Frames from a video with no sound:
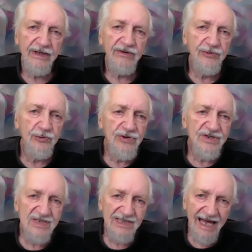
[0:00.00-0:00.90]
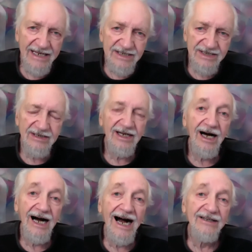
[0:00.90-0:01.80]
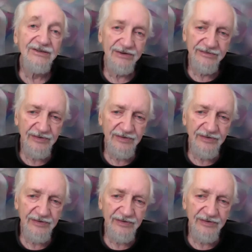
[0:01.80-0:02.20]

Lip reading: through this last octave,